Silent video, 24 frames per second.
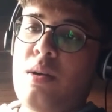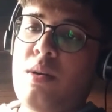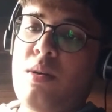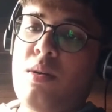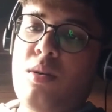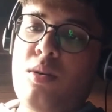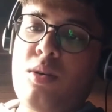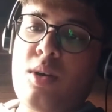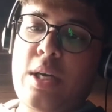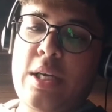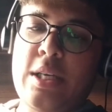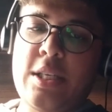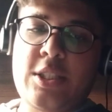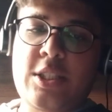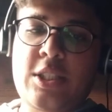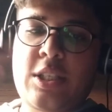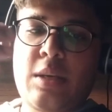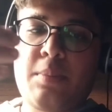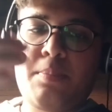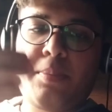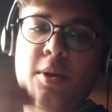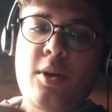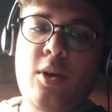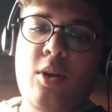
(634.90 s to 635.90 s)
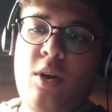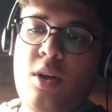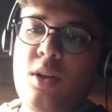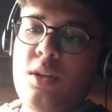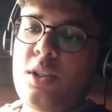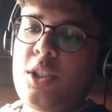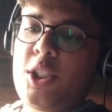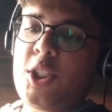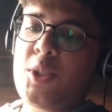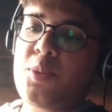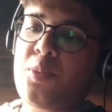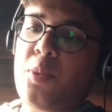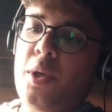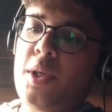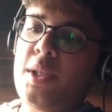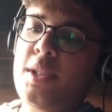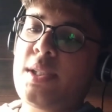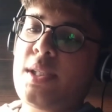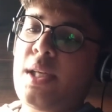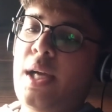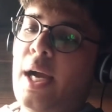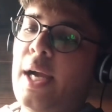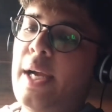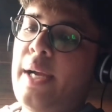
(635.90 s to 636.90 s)
Okay, skipping all these points,
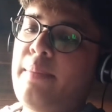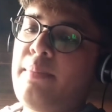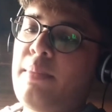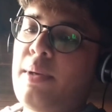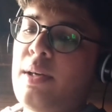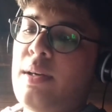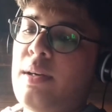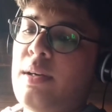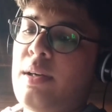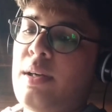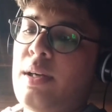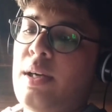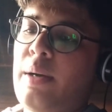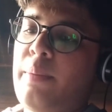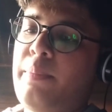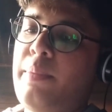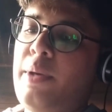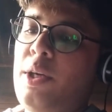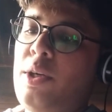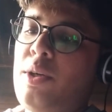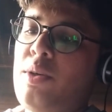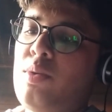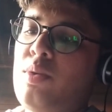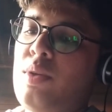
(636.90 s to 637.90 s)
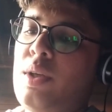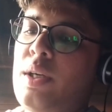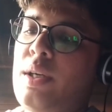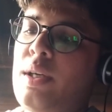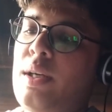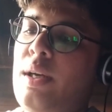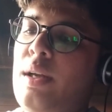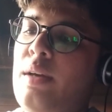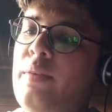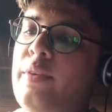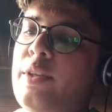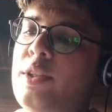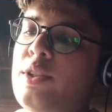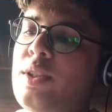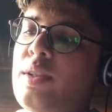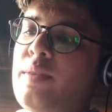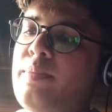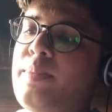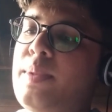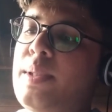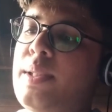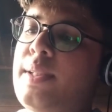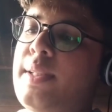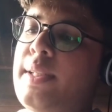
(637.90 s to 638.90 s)
I am coming to the relevance of
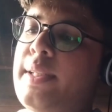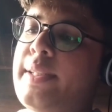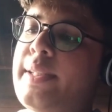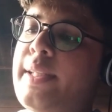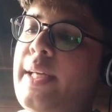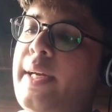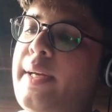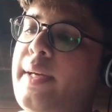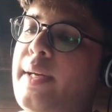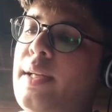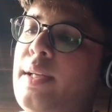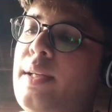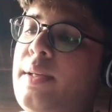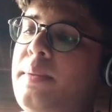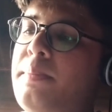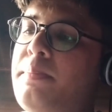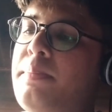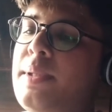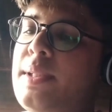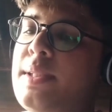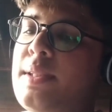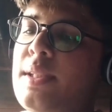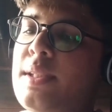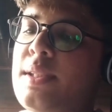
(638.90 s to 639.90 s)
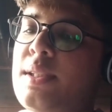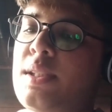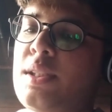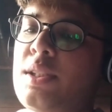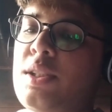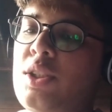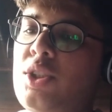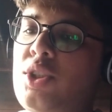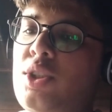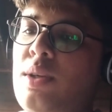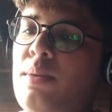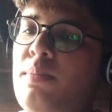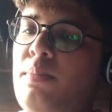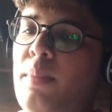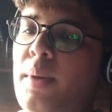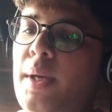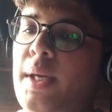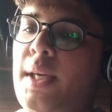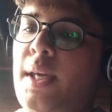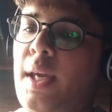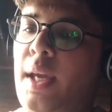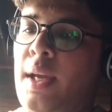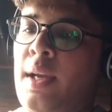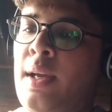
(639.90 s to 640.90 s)
business cycle in business decision
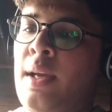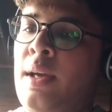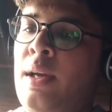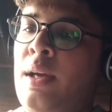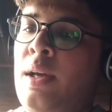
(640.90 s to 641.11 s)
making.